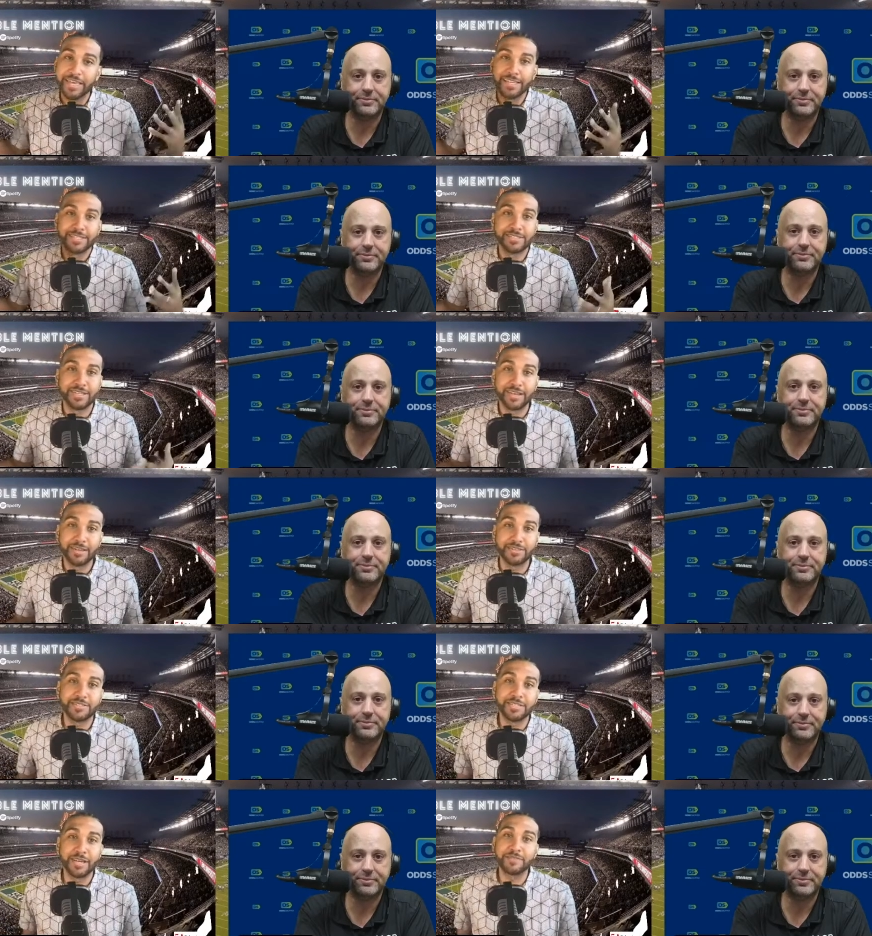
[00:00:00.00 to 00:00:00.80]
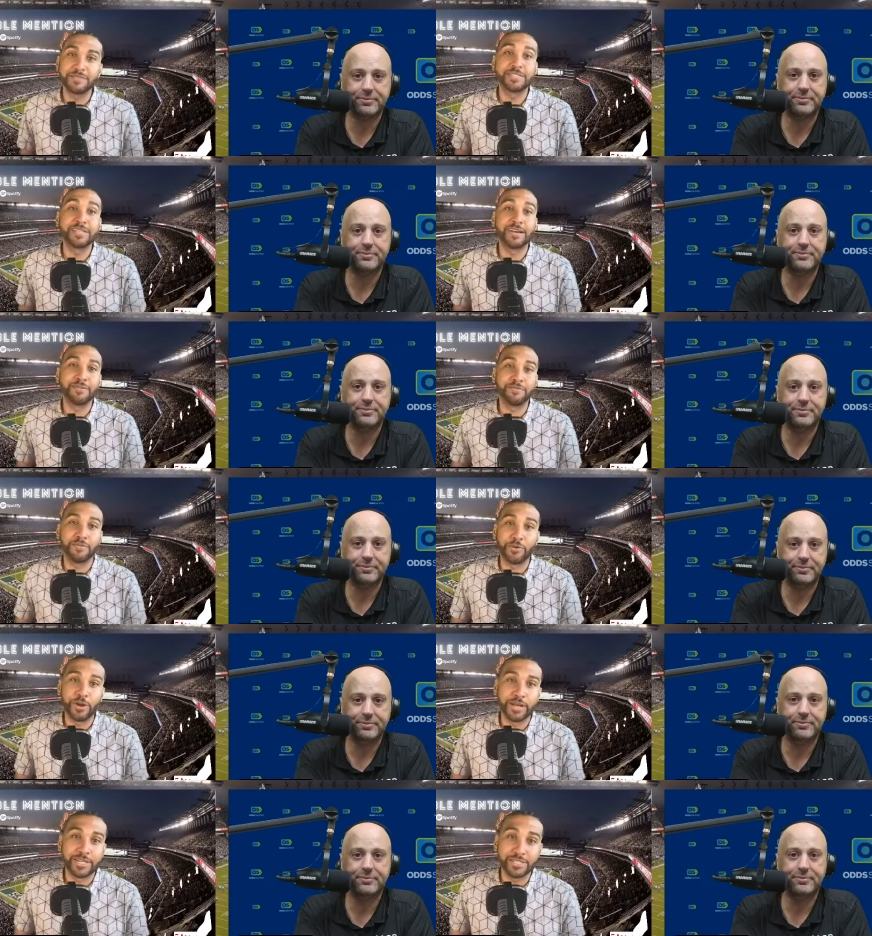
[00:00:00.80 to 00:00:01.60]
Speaker 1: T- tough stuff for
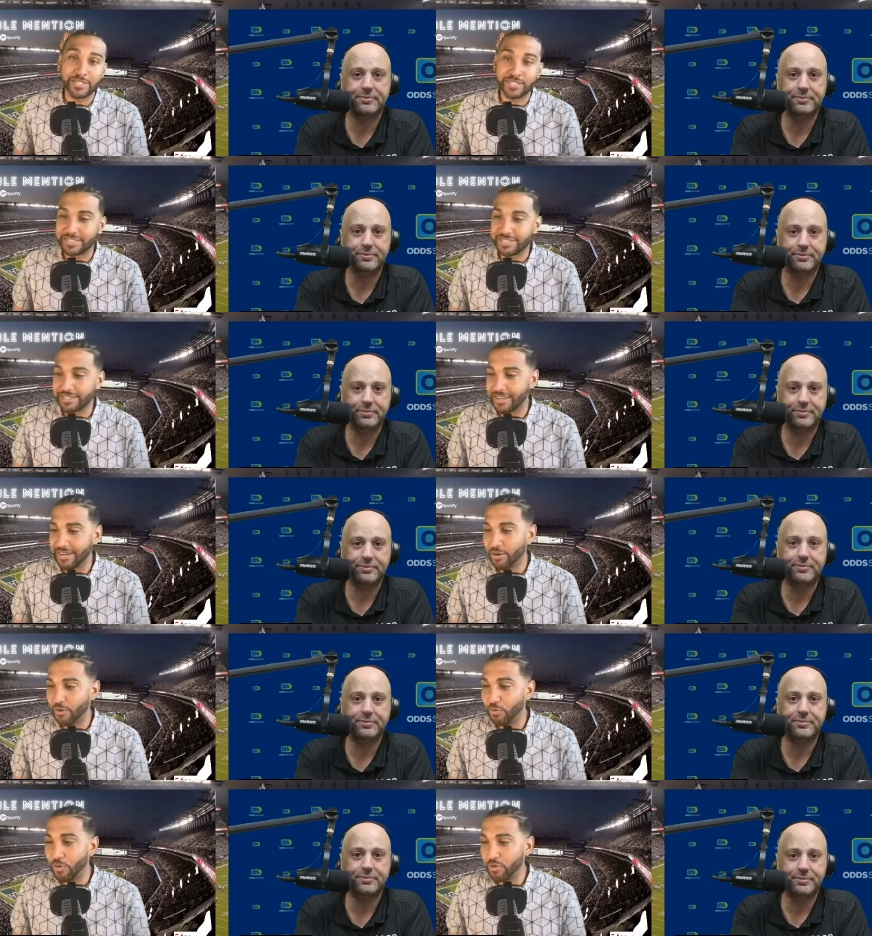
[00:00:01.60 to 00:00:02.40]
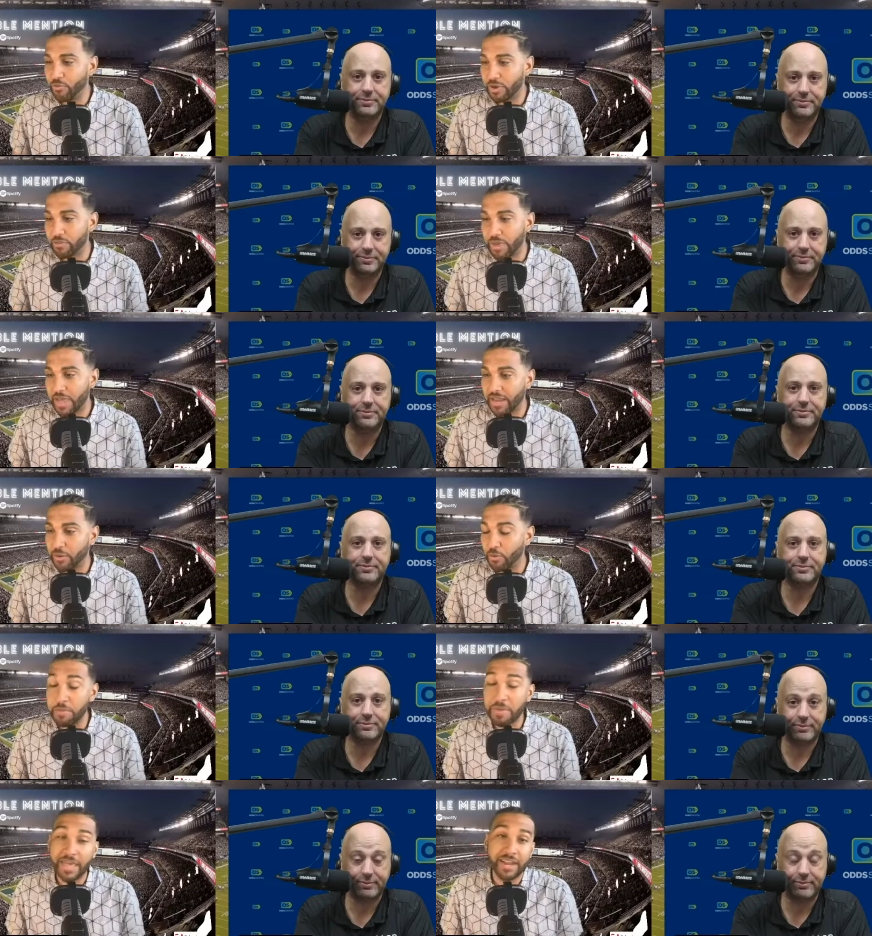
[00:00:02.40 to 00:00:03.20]
us. You know, we we made we
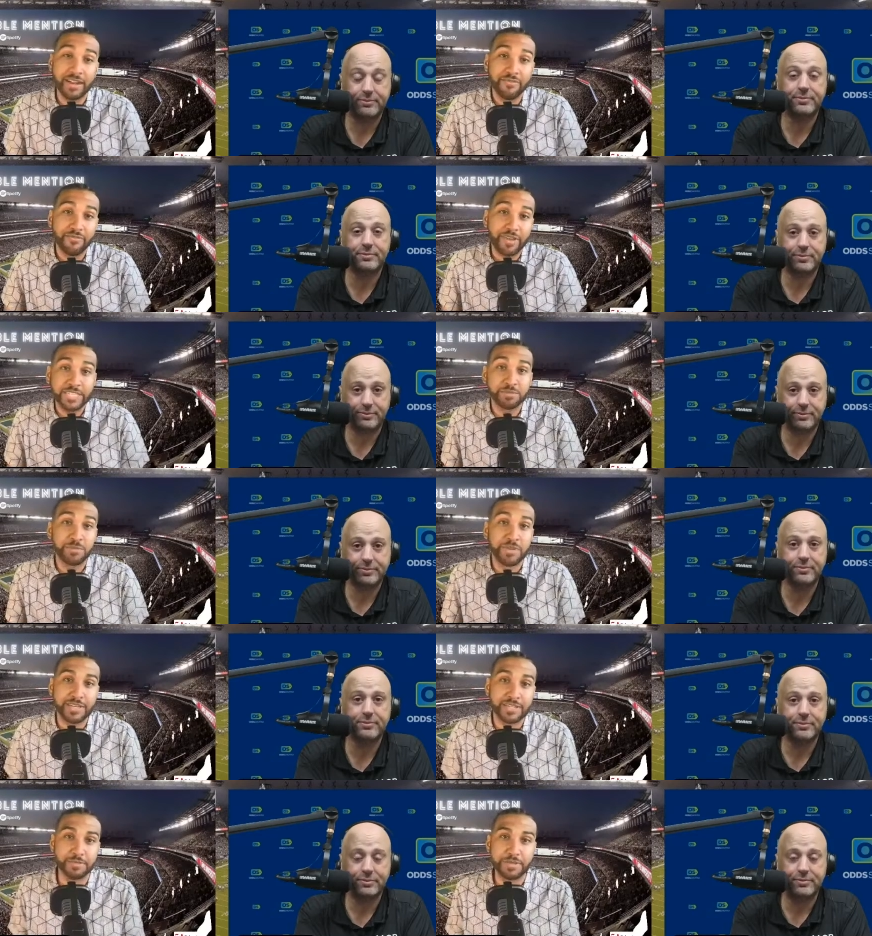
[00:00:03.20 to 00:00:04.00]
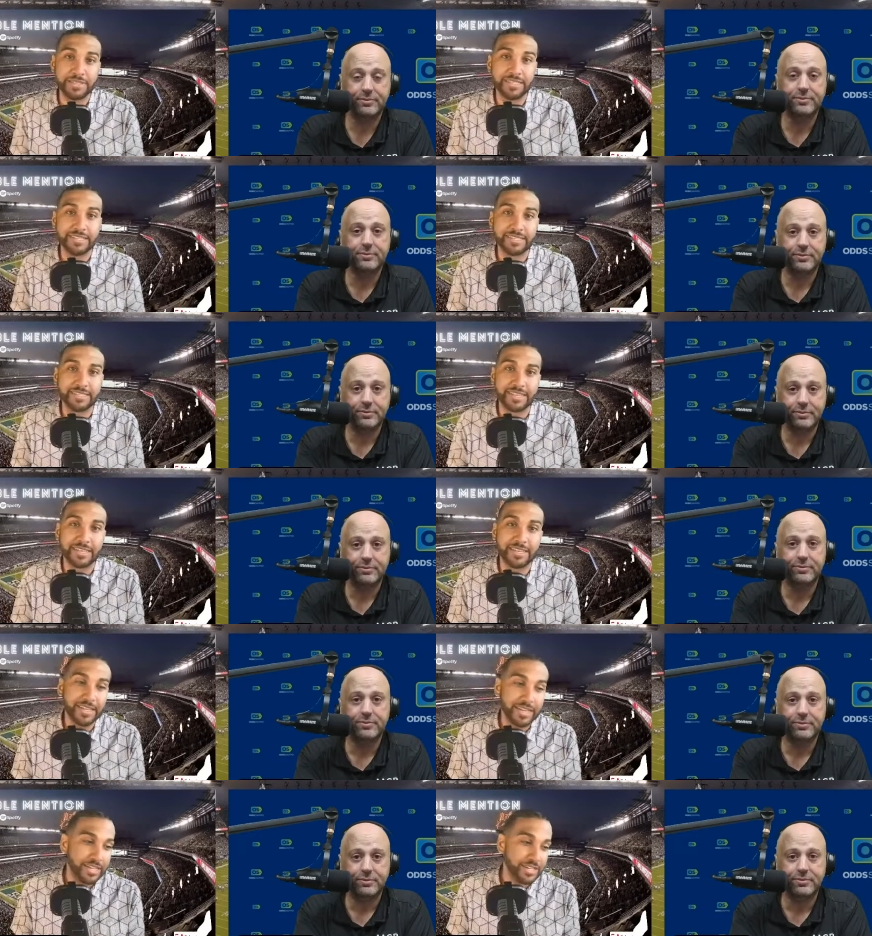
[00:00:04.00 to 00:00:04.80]
made an investment because we think that
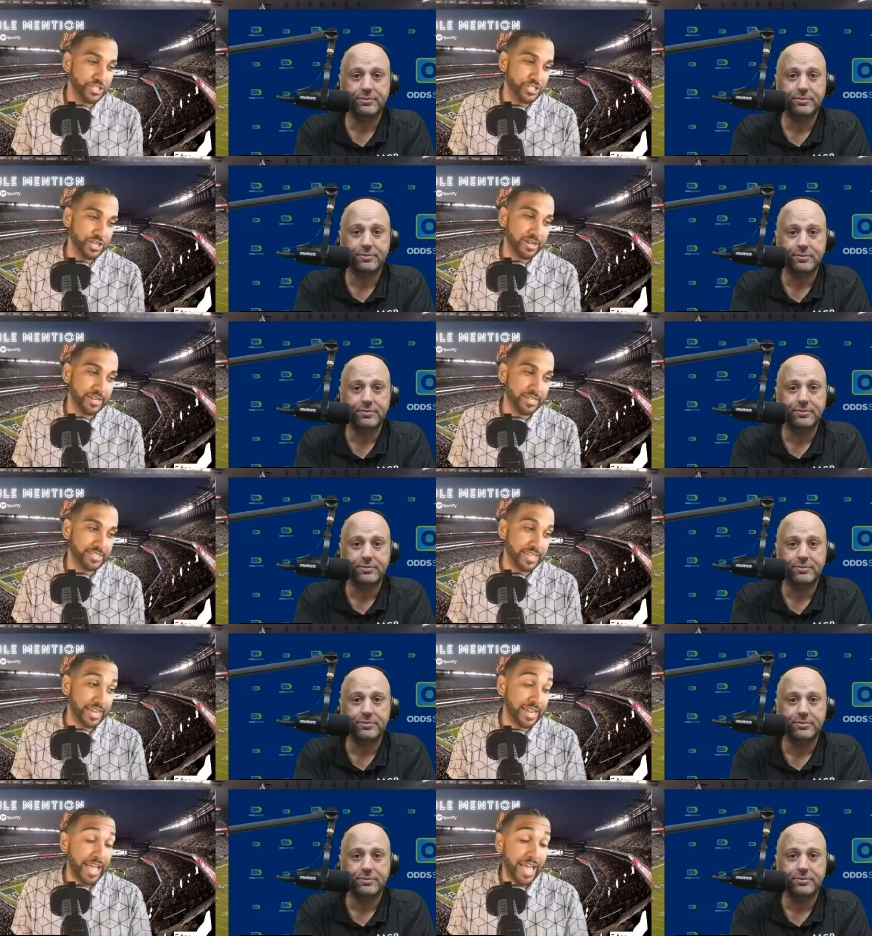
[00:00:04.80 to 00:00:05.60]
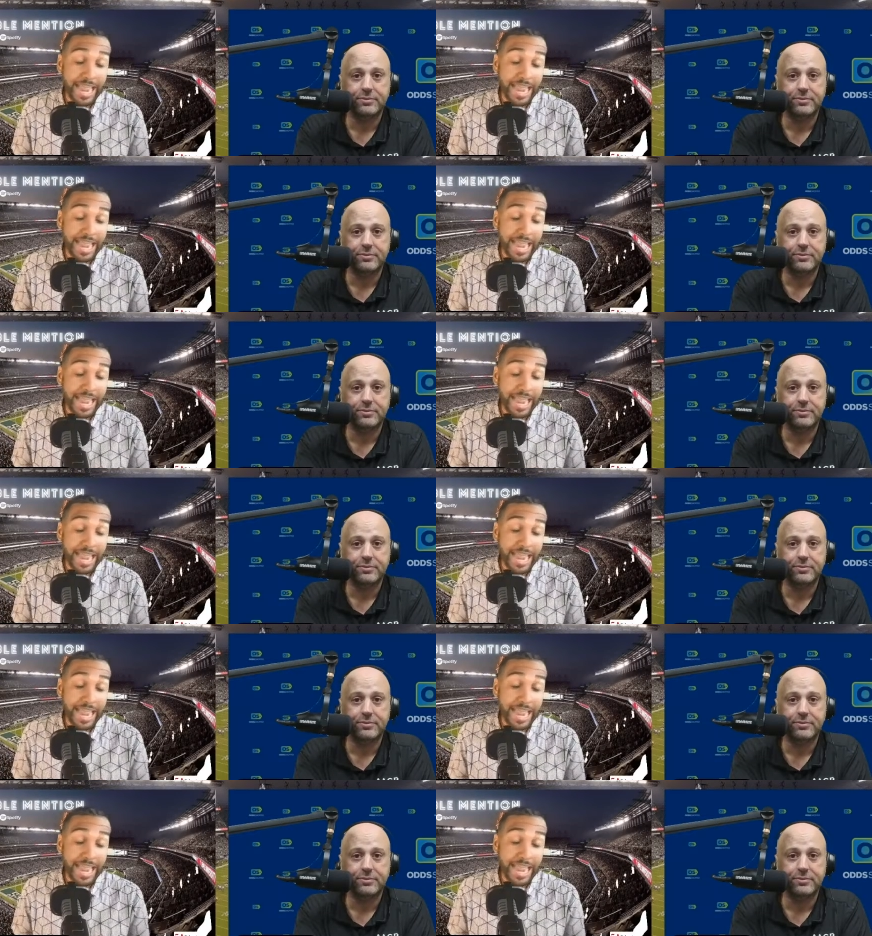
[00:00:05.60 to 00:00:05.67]
Deshaun is that guy.